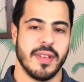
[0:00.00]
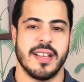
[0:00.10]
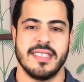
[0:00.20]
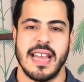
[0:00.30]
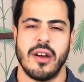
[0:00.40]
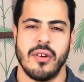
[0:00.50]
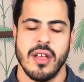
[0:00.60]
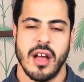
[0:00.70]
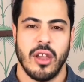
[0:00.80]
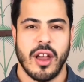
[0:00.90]
because
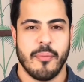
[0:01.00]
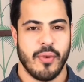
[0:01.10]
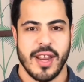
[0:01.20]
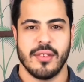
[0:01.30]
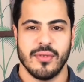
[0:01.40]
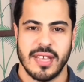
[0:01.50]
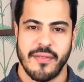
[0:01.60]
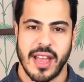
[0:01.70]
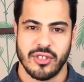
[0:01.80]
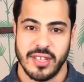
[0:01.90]
now a lot of breakthroughs
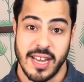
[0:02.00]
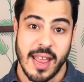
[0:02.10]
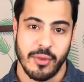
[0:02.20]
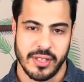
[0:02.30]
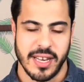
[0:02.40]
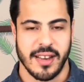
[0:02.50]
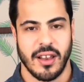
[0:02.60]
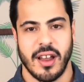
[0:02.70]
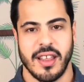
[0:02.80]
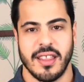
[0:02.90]
have actually enabled it, and
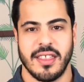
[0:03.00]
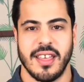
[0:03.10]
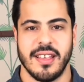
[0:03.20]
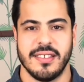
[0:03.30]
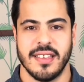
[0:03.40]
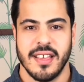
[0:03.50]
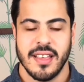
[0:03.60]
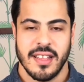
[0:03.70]
a lot of the things